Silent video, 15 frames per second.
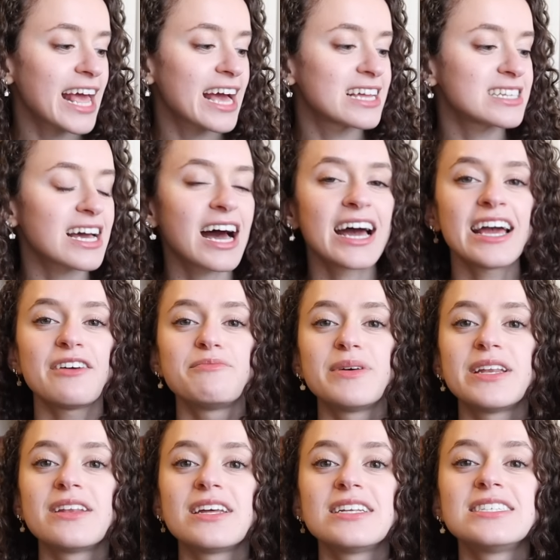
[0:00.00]
and I have
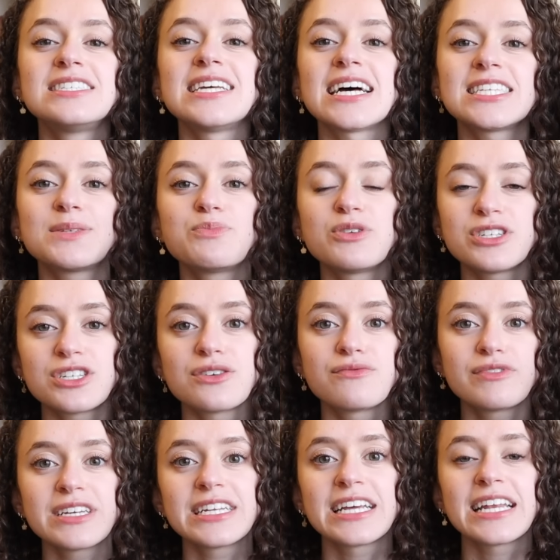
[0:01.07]
been desperate to
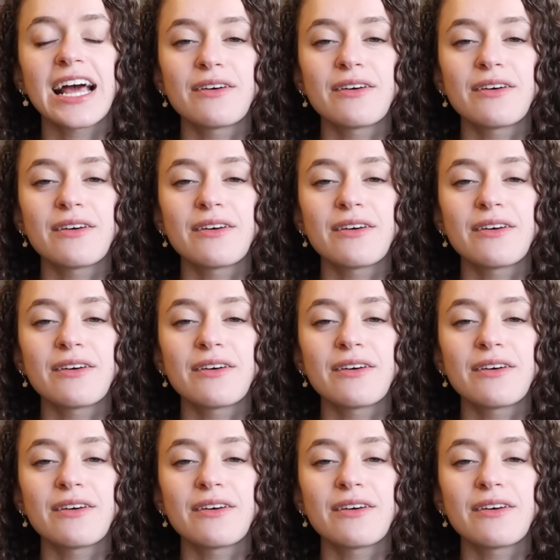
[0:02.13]
read it